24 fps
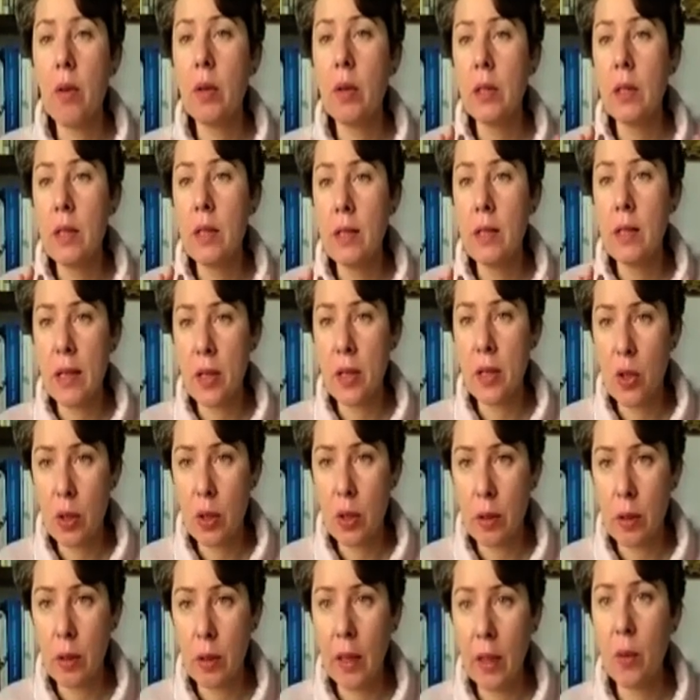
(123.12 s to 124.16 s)

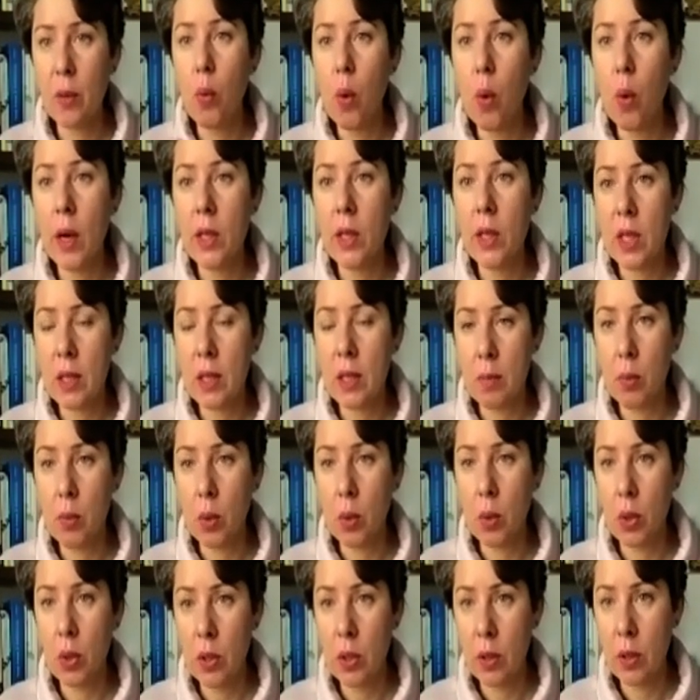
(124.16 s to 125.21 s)
prioritization and why it is
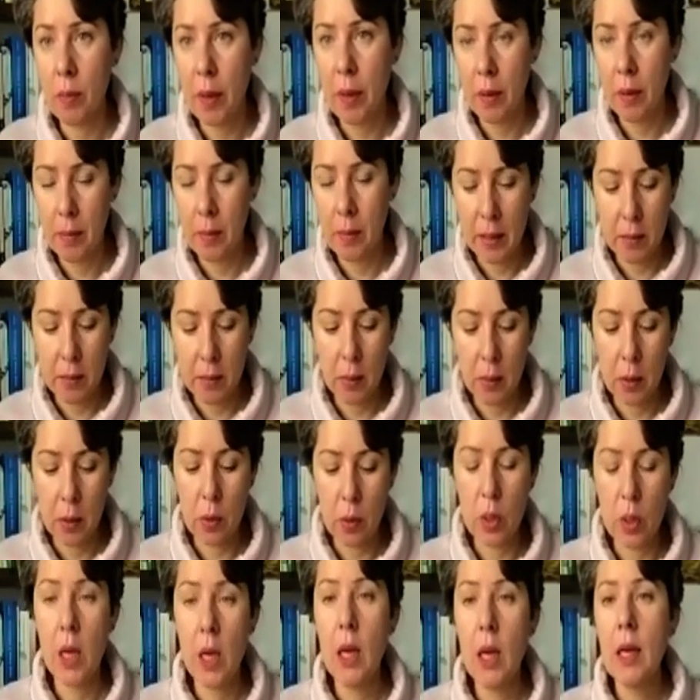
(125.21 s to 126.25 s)
important in
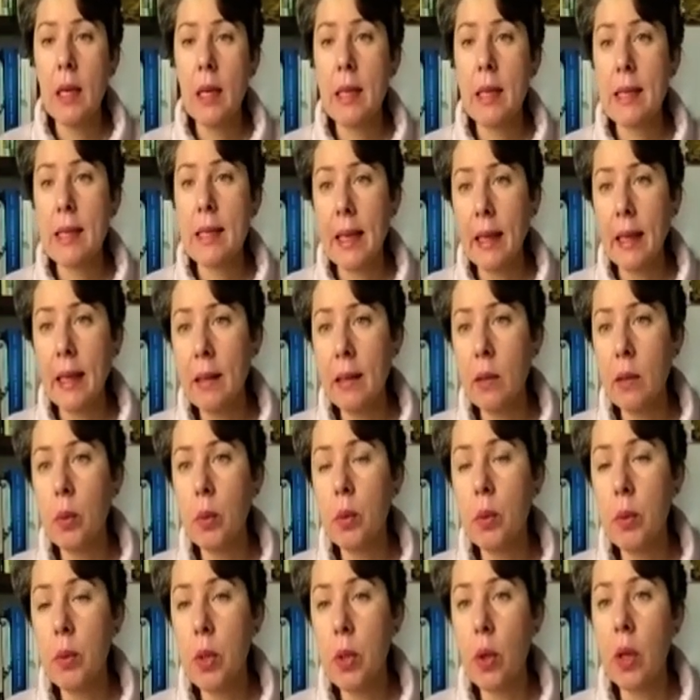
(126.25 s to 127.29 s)
perimenopause.
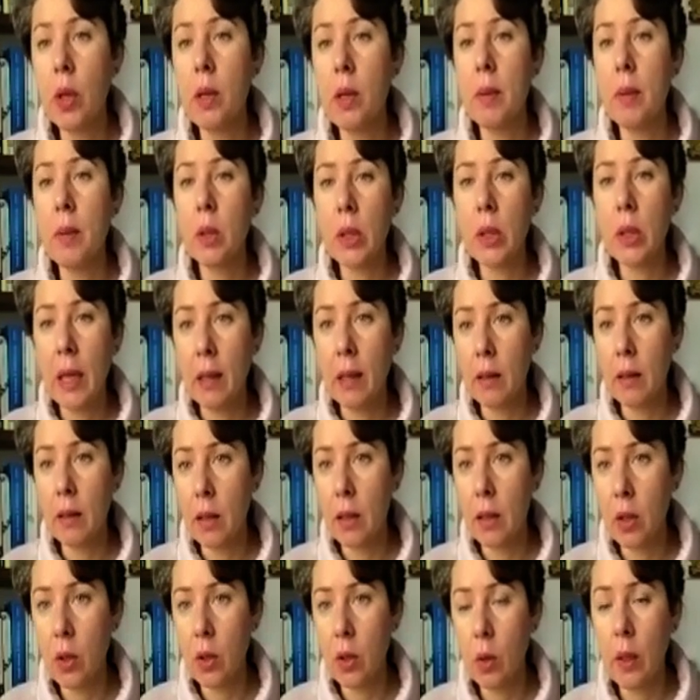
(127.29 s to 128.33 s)
Second, we'll be talking about
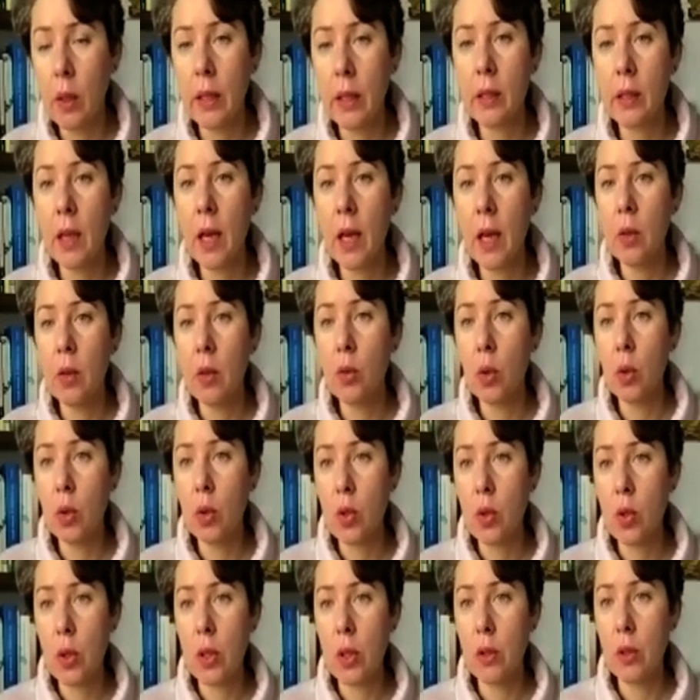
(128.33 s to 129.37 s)
alcohol and how
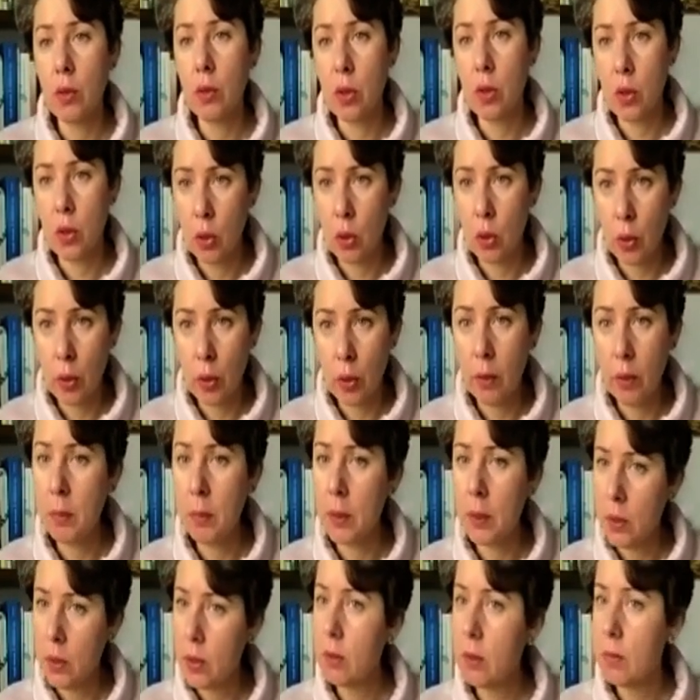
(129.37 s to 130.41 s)
not to kill the joy,
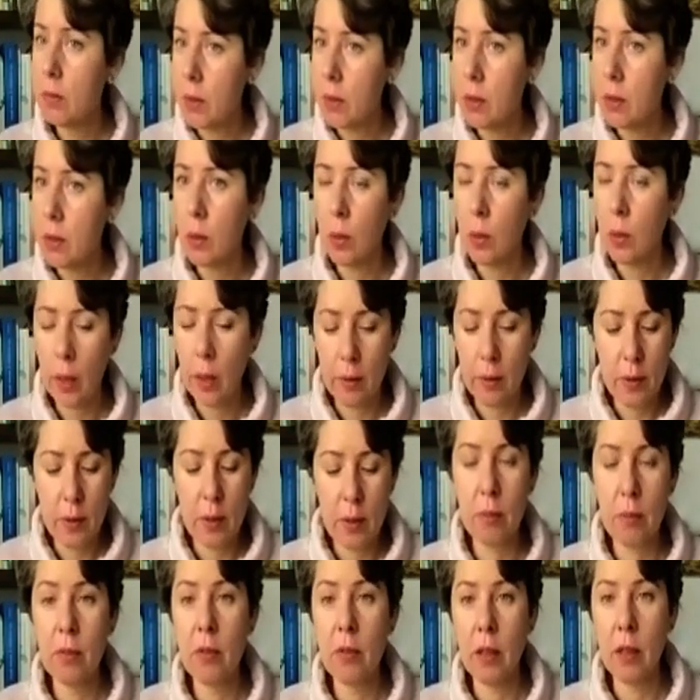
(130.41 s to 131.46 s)
but have
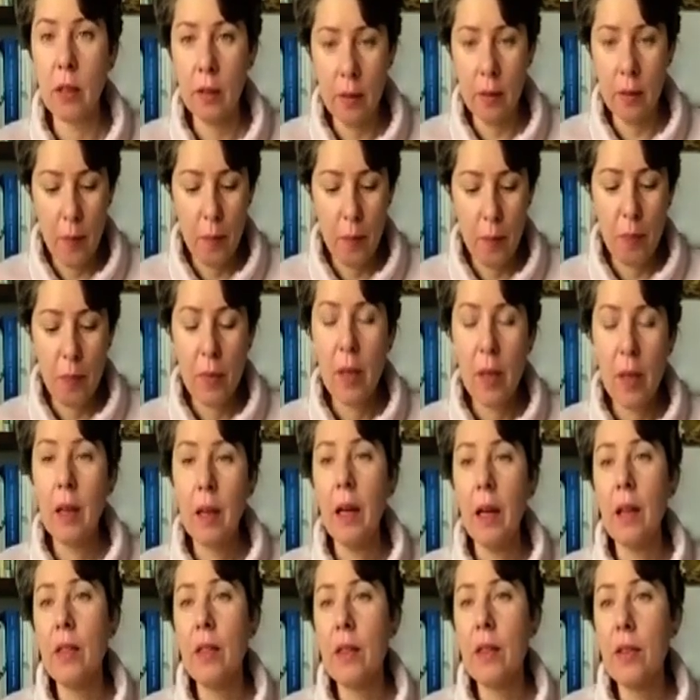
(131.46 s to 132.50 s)
some fun.
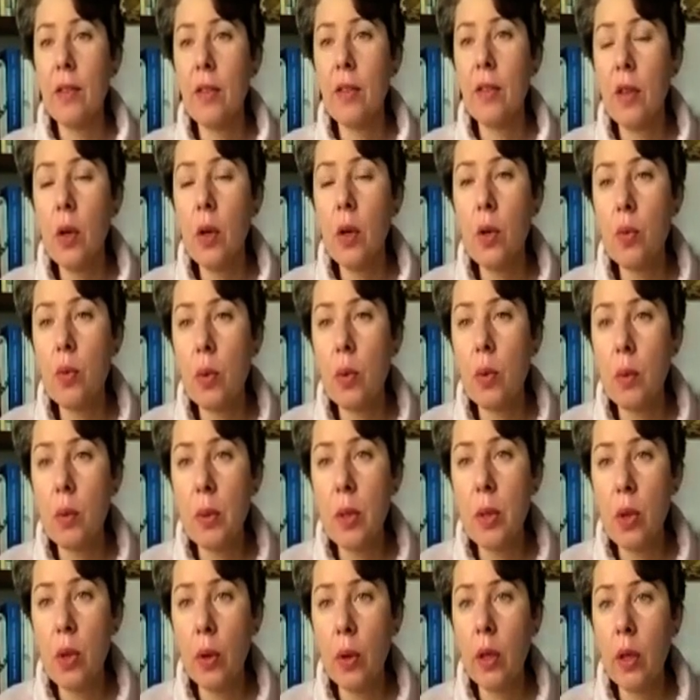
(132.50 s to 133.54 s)
And the third, we'll
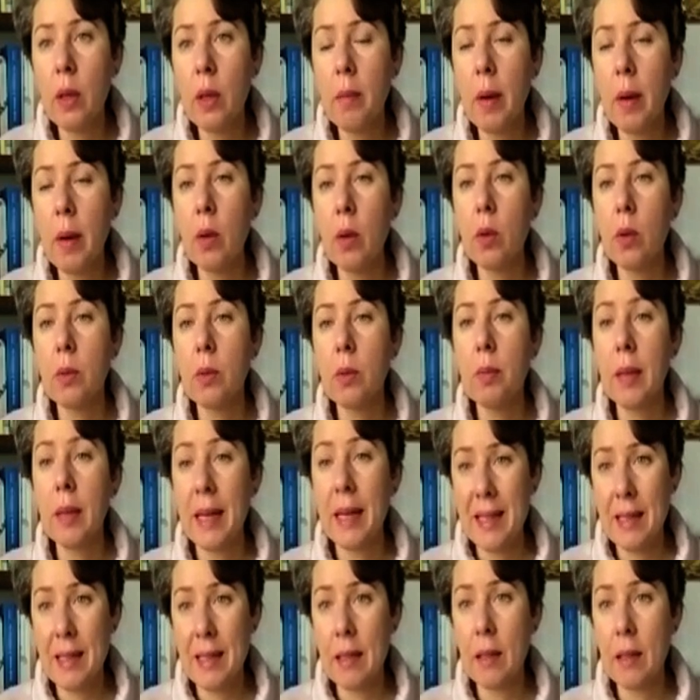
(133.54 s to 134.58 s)
be talking about
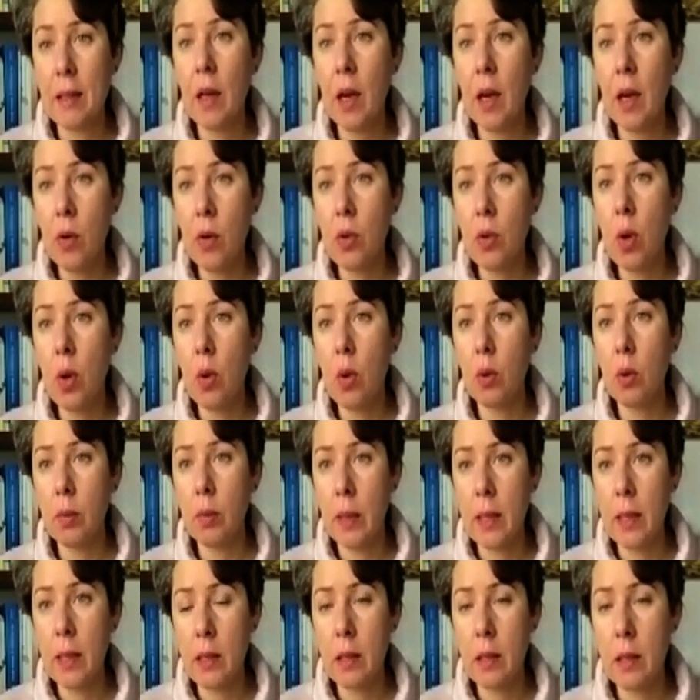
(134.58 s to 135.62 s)
plastic, household
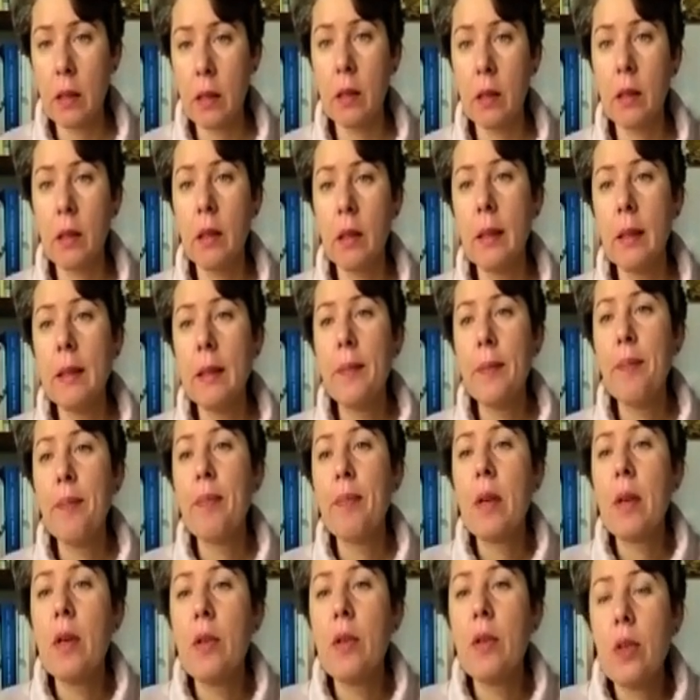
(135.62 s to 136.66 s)
plastic.
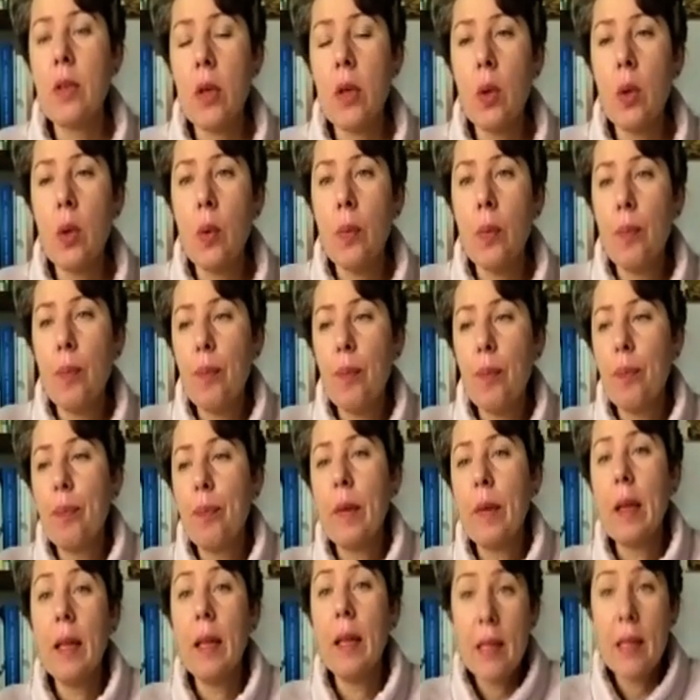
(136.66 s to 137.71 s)
So,
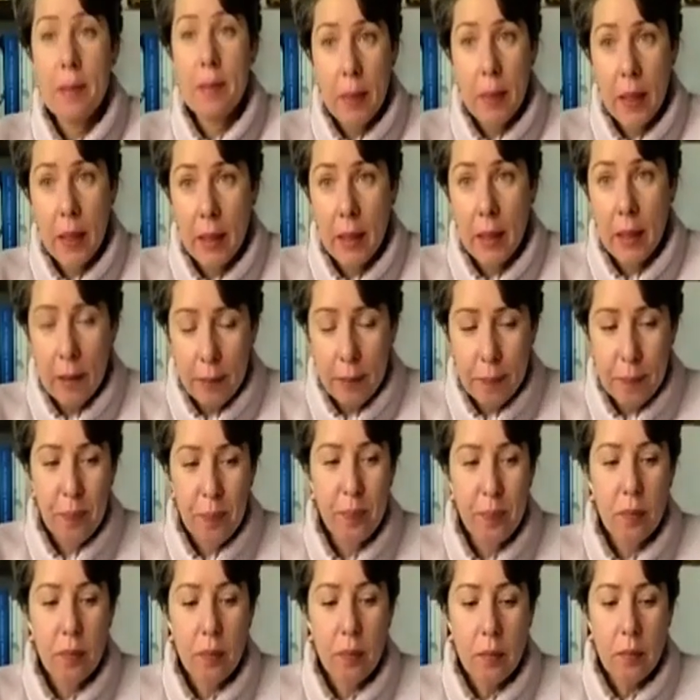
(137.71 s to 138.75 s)
let's begin